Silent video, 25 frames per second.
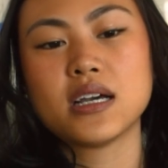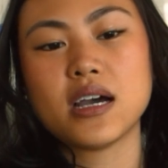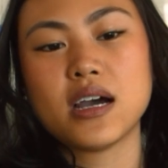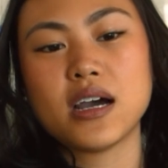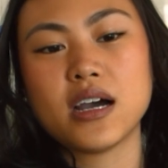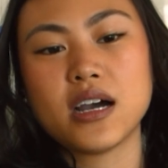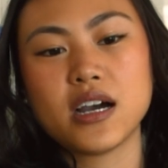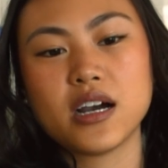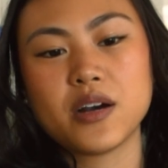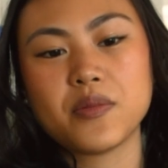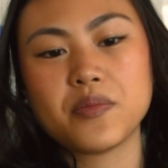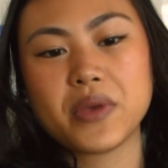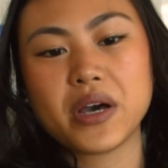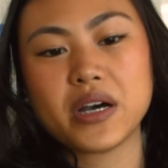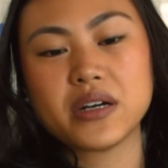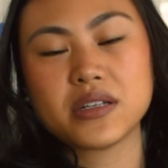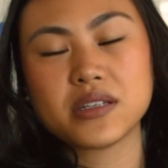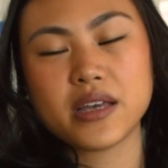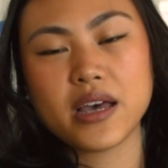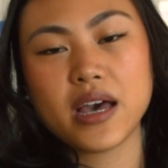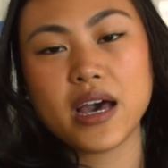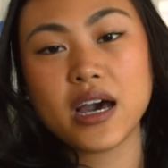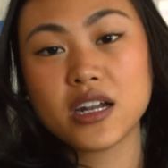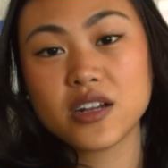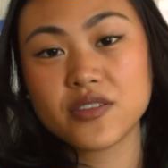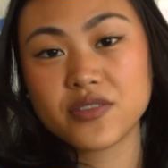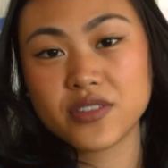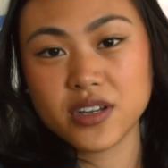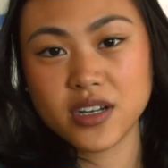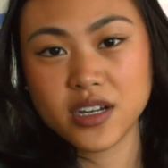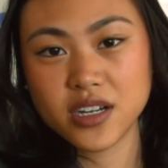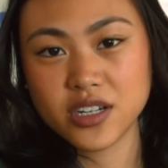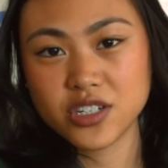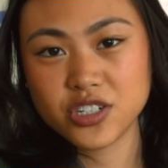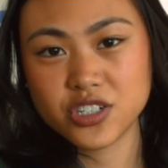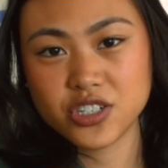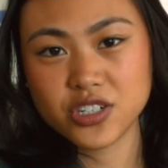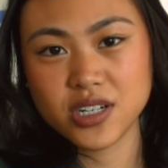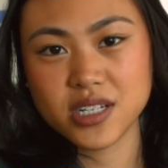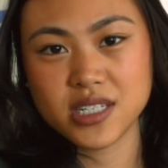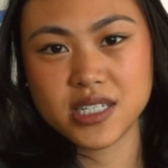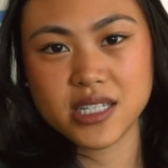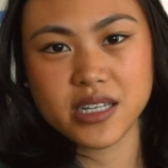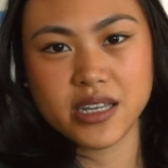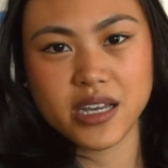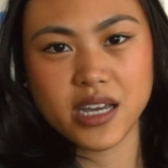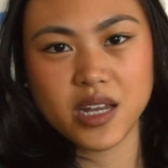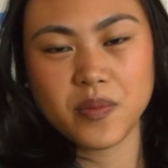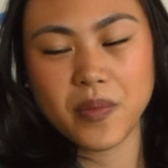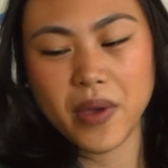out of the country to
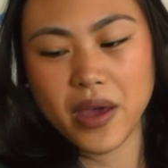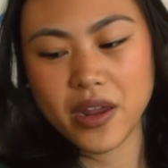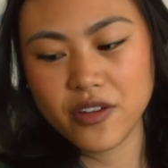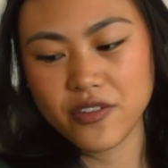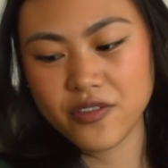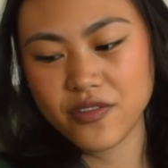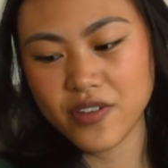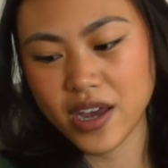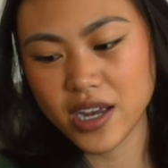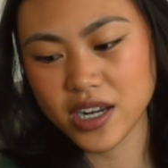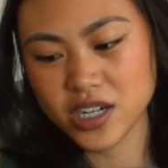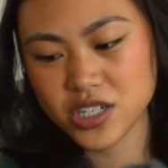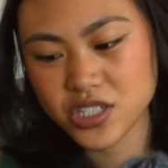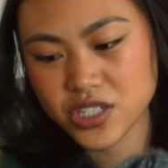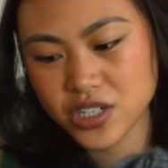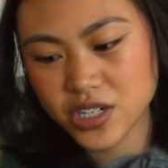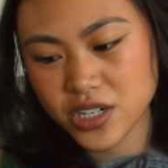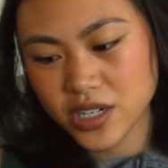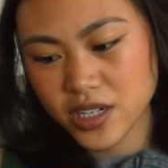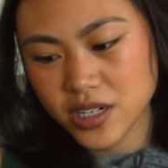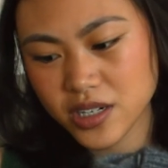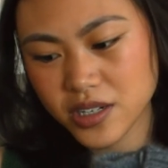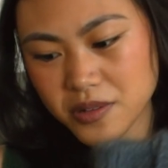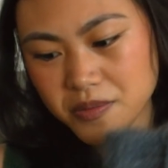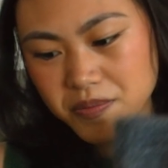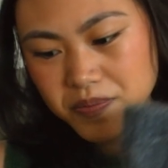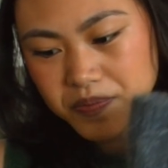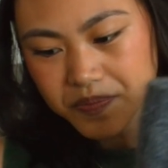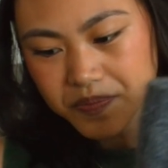get manufactured.